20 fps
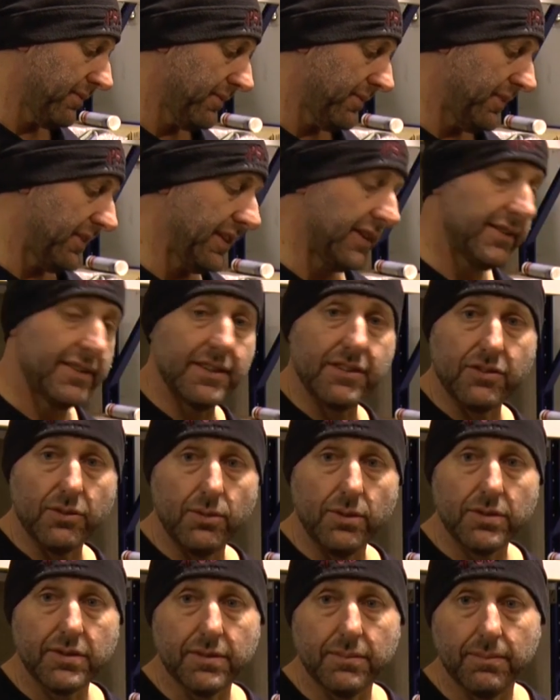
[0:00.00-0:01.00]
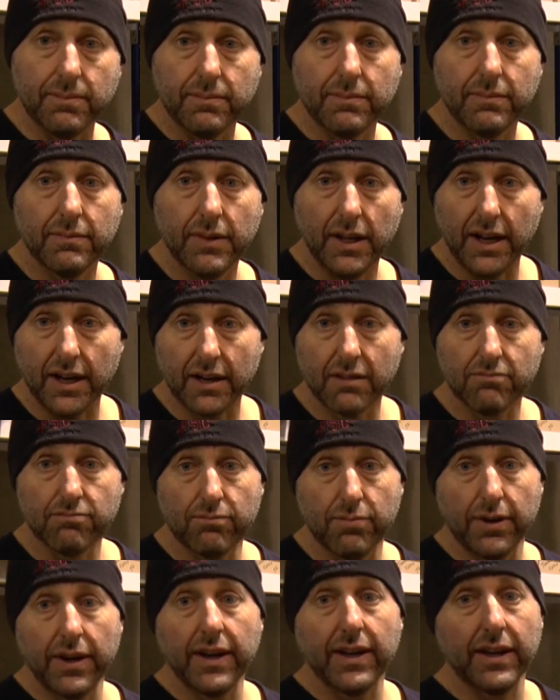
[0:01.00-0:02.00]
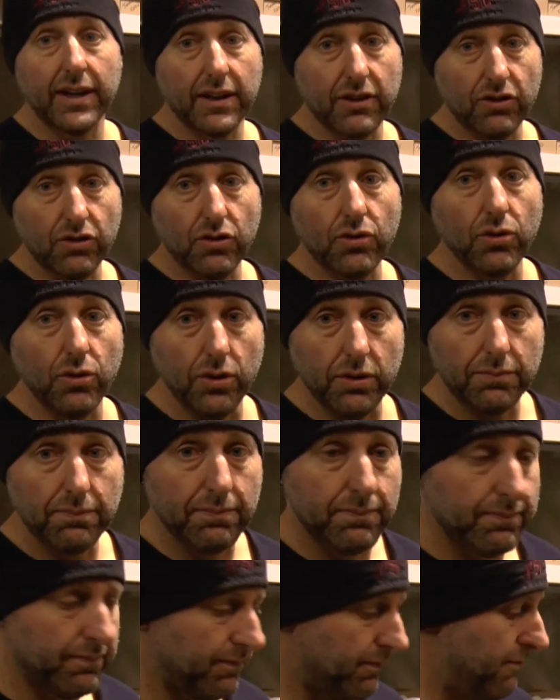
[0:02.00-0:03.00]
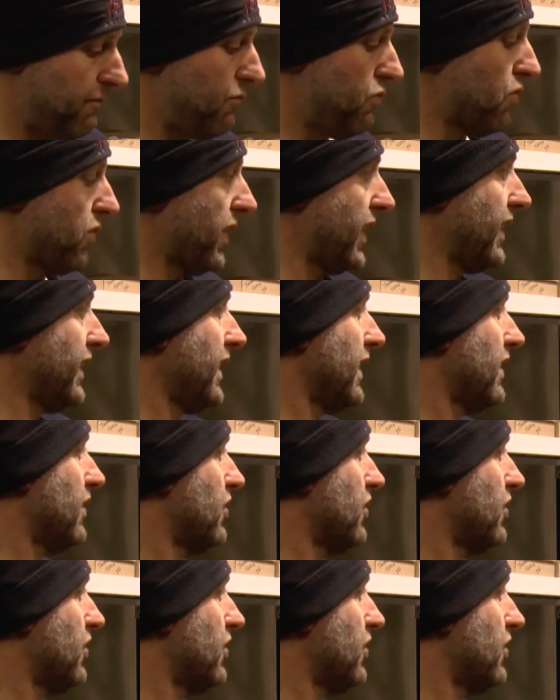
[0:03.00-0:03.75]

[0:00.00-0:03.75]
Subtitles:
This is awesome. Like a really good, really